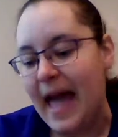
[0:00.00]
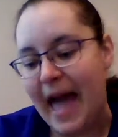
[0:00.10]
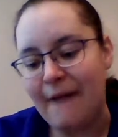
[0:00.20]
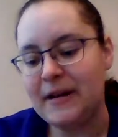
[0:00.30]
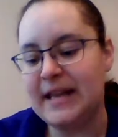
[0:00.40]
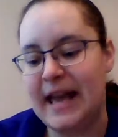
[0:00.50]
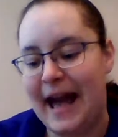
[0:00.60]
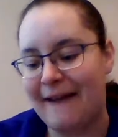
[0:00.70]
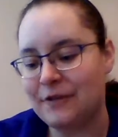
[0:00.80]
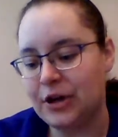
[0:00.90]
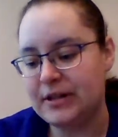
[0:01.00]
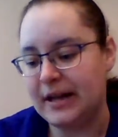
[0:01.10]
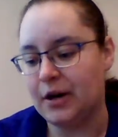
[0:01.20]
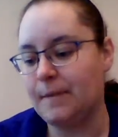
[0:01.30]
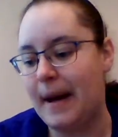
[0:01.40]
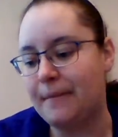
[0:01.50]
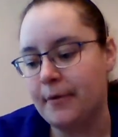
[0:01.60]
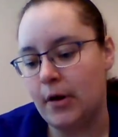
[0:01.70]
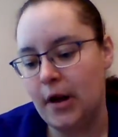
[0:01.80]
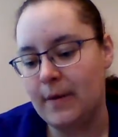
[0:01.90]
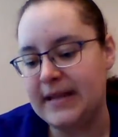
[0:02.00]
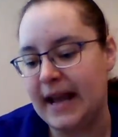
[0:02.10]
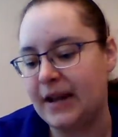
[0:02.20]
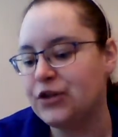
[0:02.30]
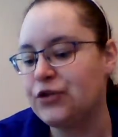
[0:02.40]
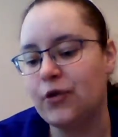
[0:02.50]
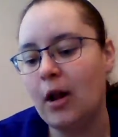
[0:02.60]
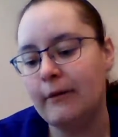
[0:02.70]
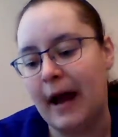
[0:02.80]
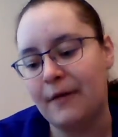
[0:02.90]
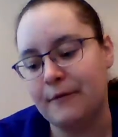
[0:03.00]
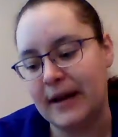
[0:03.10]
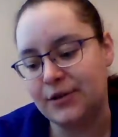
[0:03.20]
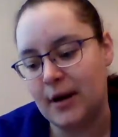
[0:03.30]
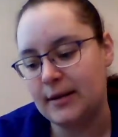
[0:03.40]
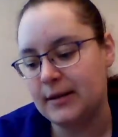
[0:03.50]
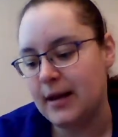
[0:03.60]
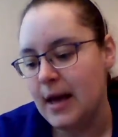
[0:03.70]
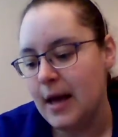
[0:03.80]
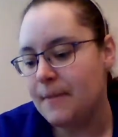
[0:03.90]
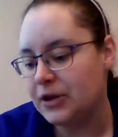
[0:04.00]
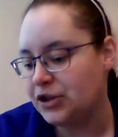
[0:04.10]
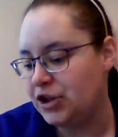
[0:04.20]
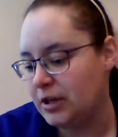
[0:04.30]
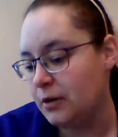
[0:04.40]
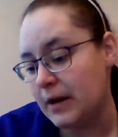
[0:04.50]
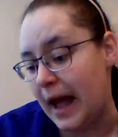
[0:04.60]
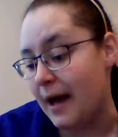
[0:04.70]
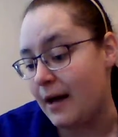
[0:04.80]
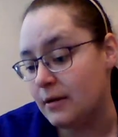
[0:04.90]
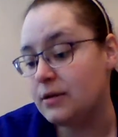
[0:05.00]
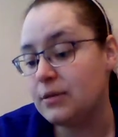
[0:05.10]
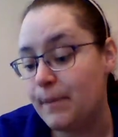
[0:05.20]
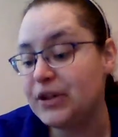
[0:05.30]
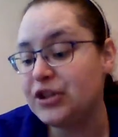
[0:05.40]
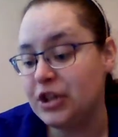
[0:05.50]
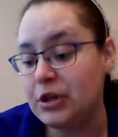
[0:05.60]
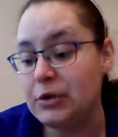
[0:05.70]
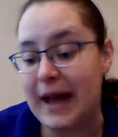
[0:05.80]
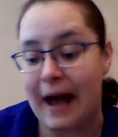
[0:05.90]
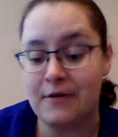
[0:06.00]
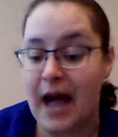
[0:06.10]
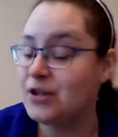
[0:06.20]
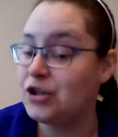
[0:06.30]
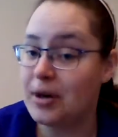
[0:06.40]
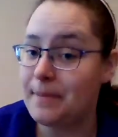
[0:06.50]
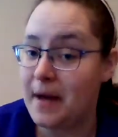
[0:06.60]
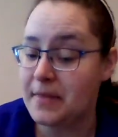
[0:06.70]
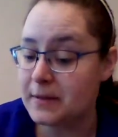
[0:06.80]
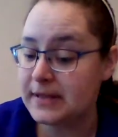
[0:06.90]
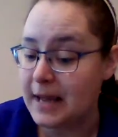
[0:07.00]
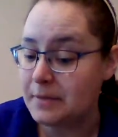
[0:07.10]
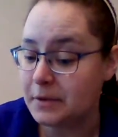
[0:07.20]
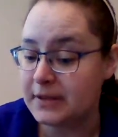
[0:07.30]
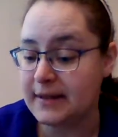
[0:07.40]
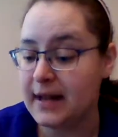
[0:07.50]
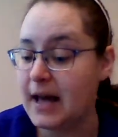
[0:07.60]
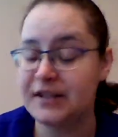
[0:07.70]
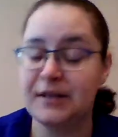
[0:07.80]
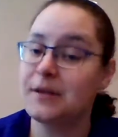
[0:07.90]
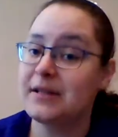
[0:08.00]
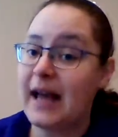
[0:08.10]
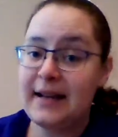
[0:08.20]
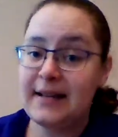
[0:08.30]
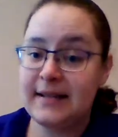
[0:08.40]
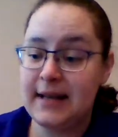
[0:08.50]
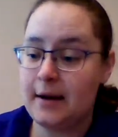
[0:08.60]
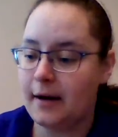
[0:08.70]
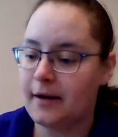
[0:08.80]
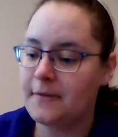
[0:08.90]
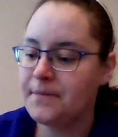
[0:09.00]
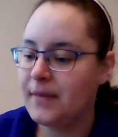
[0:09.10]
Every day after her dinner, Pepperoni would take a stroll around the restaurant, but she knew now not to jump on those tables, and the customers liked to see her.